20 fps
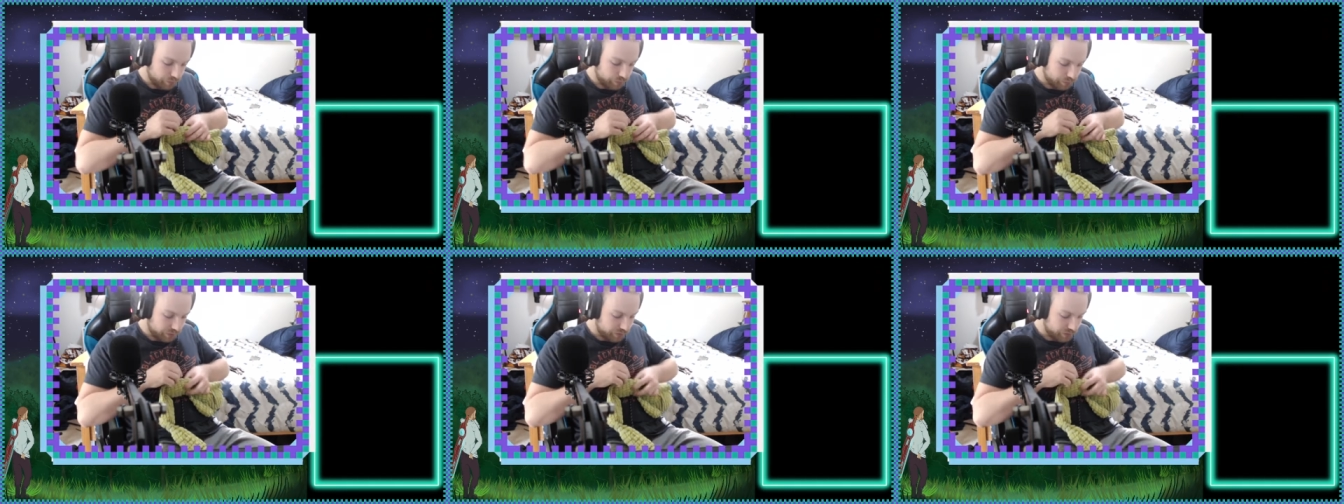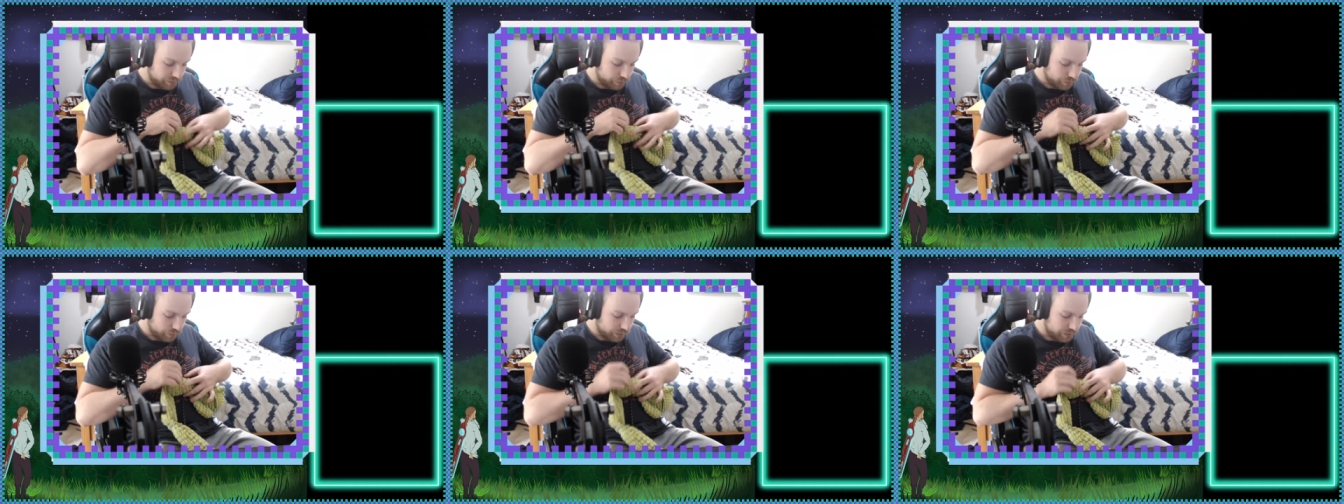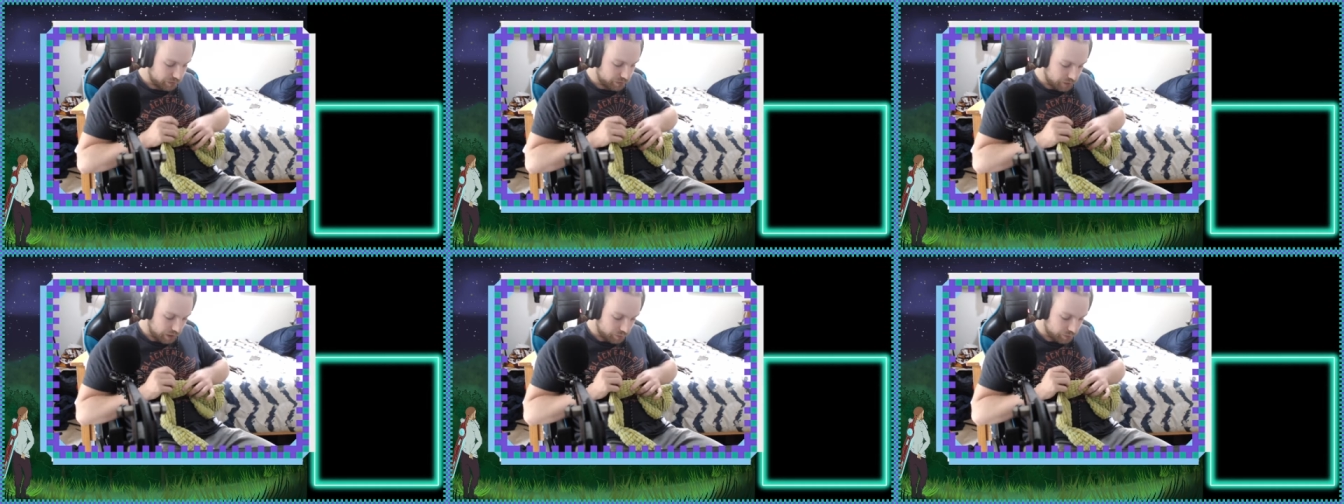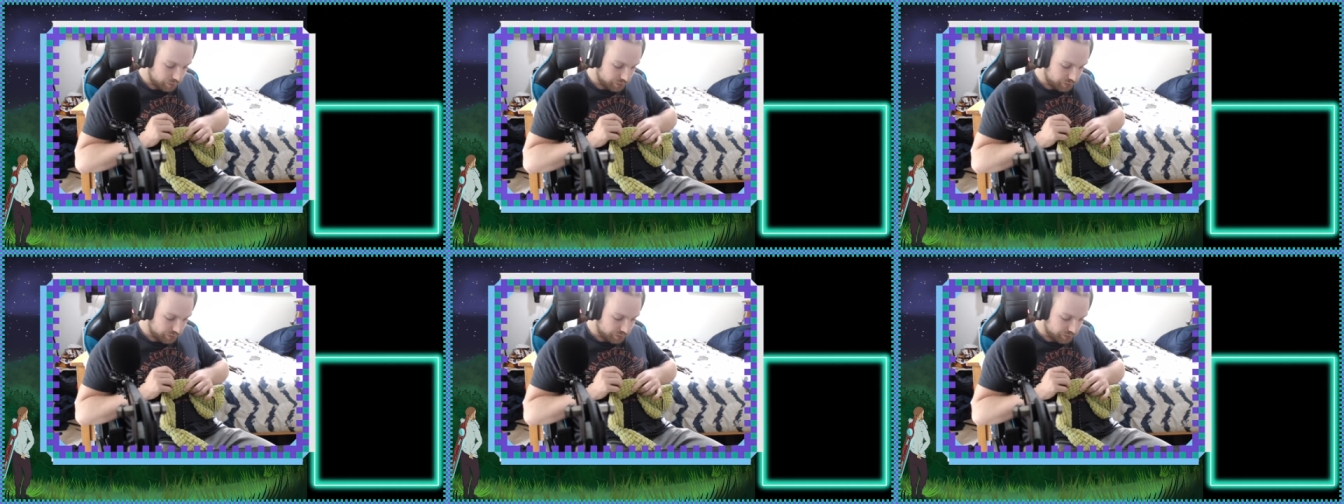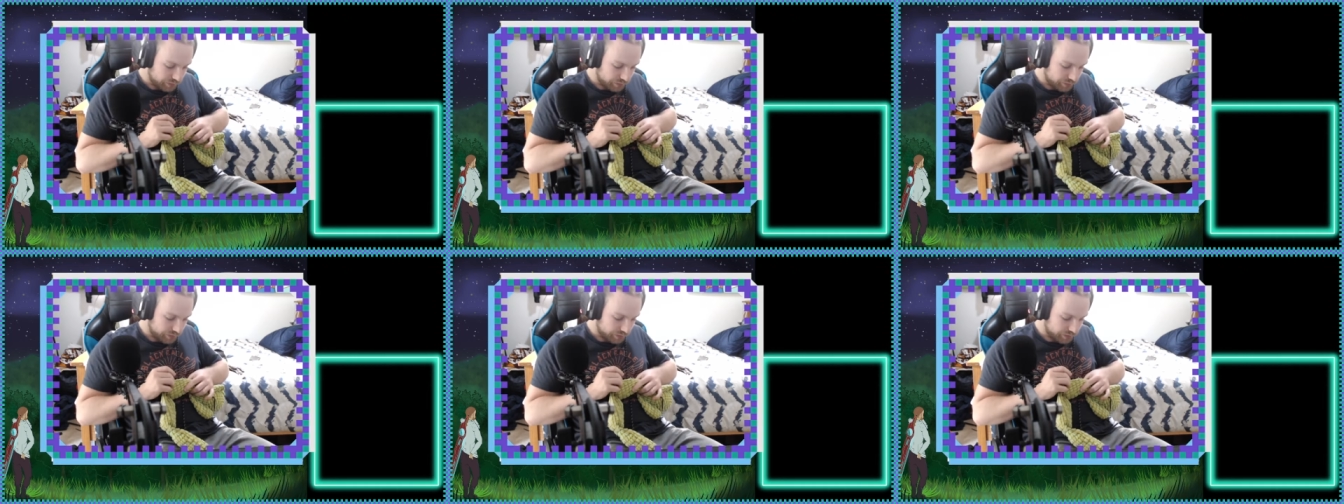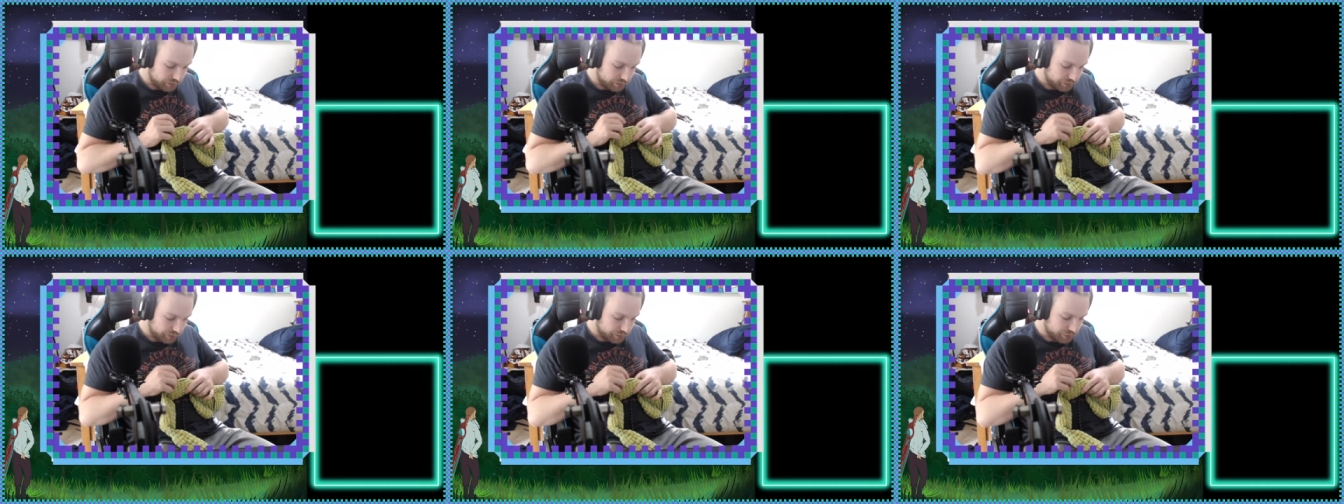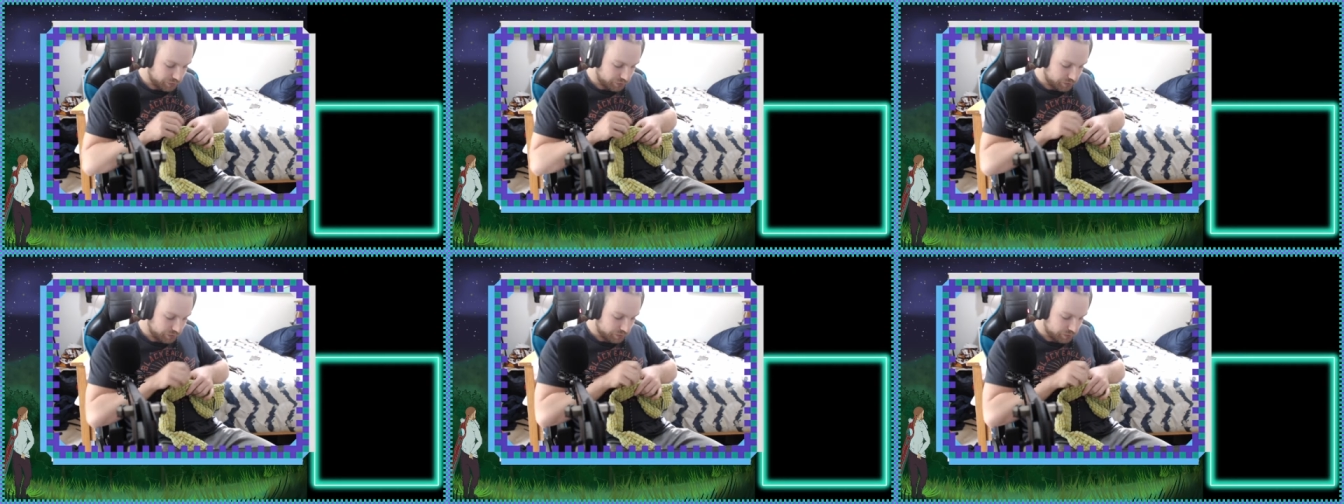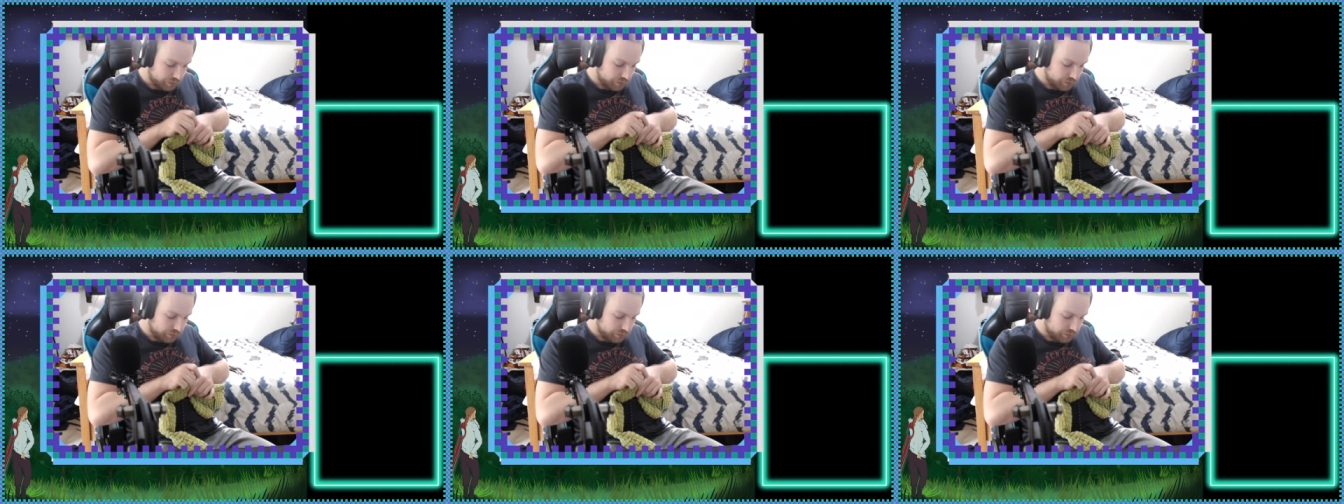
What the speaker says: What has happened is the stitch